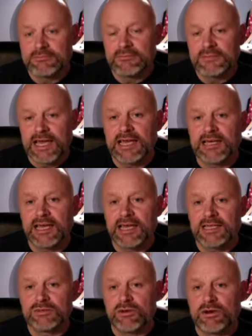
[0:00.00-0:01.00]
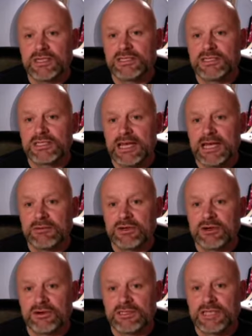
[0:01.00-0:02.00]
that is what has
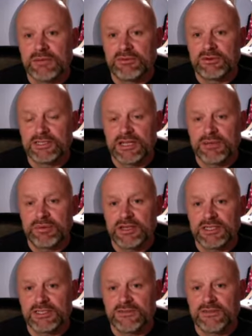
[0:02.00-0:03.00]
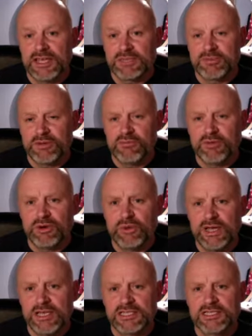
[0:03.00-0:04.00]
caused that bruise in that person's face. But more
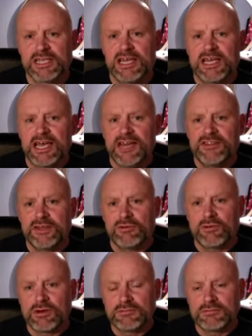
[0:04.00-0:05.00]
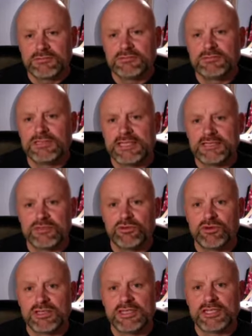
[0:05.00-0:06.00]
awareness, I think, will lead to
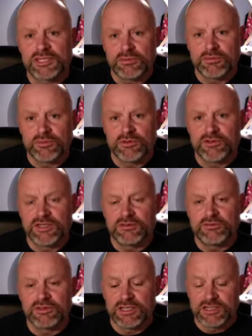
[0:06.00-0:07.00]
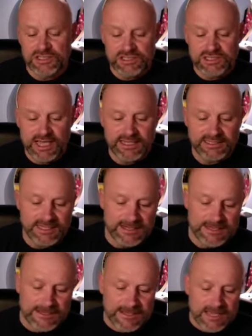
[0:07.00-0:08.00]
more leadership within society.
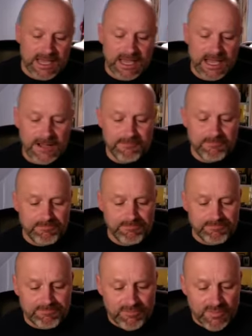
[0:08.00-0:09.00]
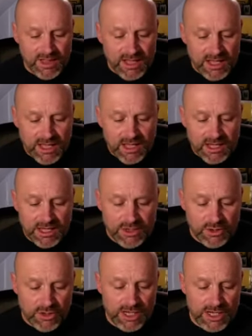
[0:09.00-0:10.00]
You know,